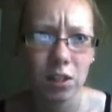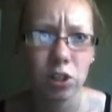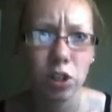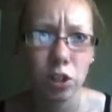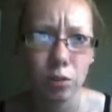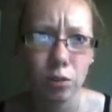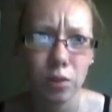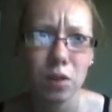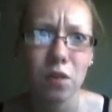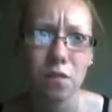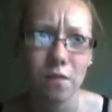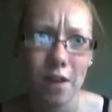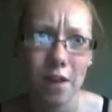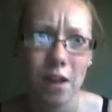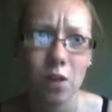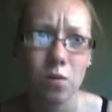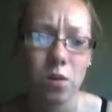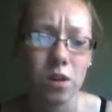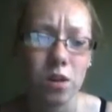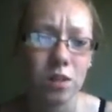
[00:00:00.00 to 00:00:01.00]
it's going to be a
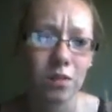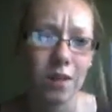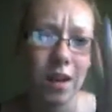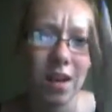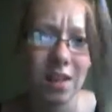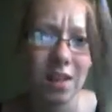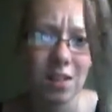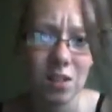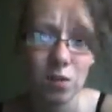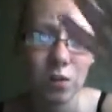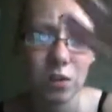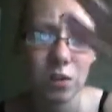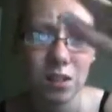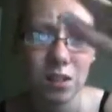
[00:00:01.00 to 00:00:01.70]
fake one, okay? This